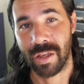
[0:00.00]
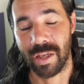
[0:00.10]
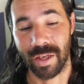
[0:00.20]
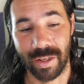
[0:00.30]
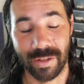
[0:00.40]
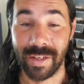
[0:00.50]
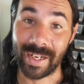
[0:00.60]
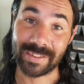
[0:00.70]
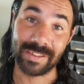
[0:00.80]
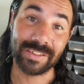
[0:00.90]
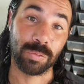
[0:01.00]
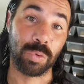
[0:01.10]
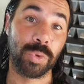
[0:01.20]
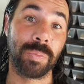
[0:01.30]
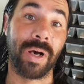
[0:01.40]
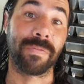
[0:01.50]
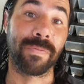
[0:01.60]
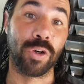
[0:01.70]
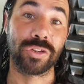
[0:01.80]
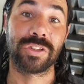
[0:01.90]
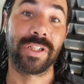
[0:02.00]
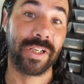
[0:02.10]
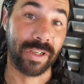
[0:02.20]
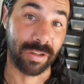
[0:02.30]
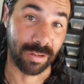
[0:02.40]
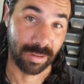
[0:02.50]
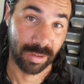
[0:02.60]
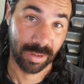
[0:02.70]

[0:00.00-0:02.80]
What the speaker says: And next season will be my first year